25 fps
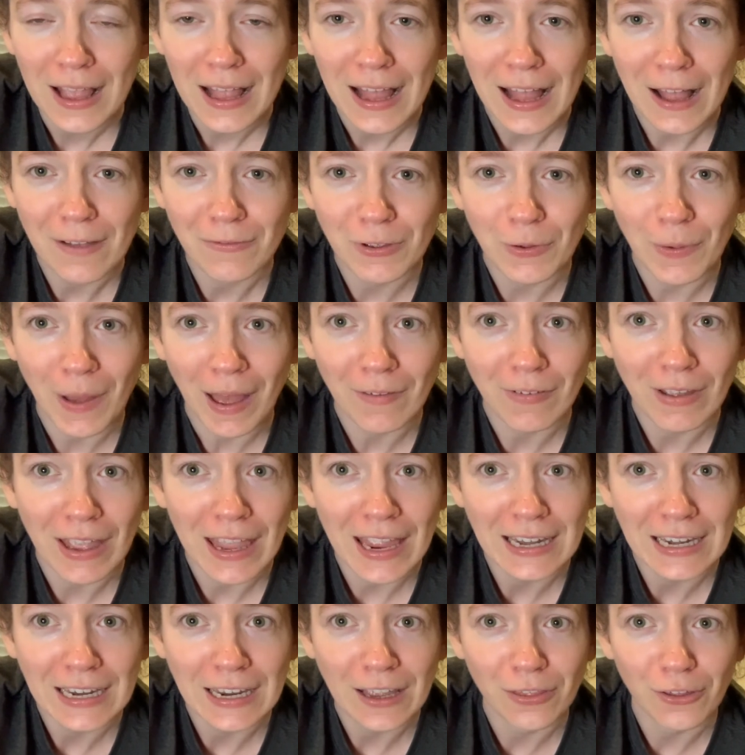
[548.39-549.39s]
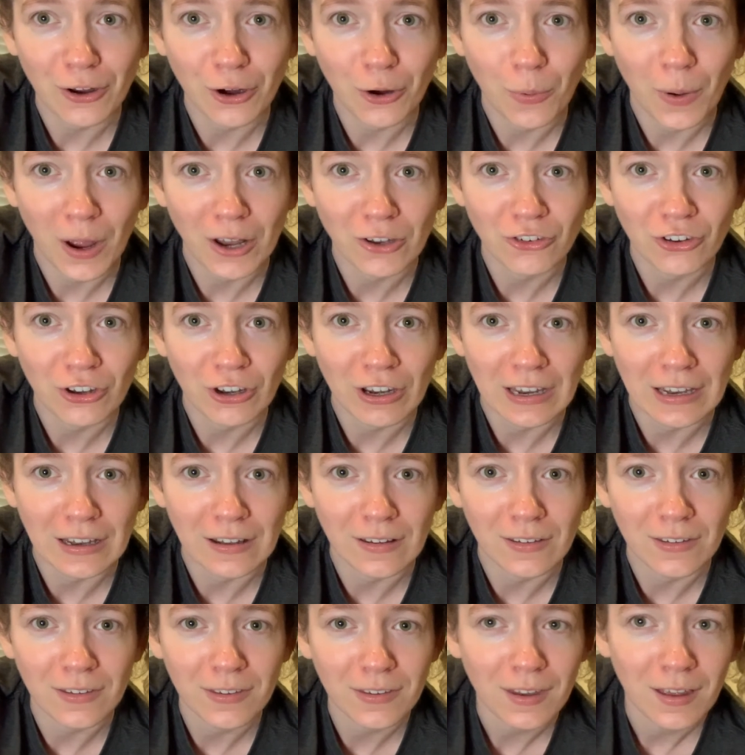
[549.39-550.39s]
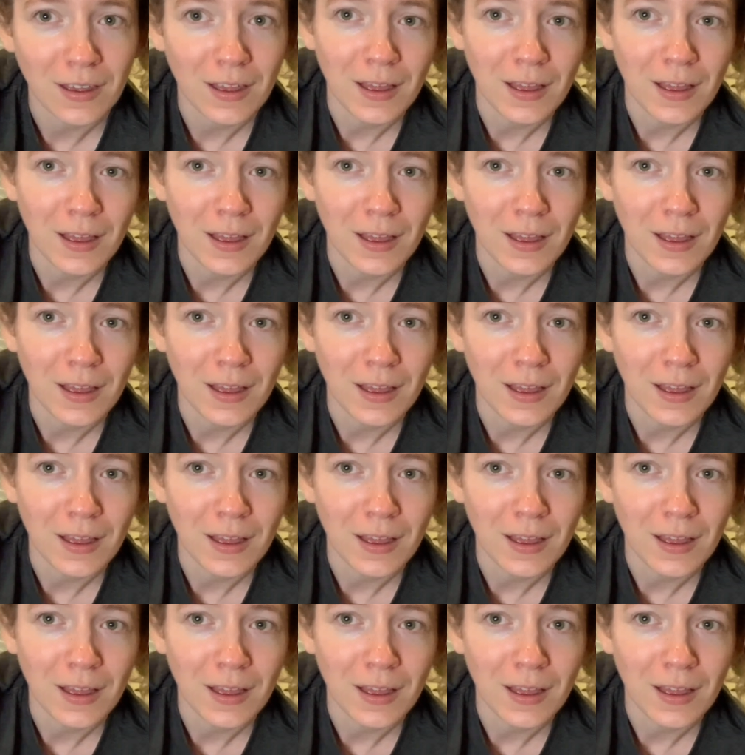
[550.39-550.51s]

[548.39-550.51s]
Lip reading: If you have any other questions,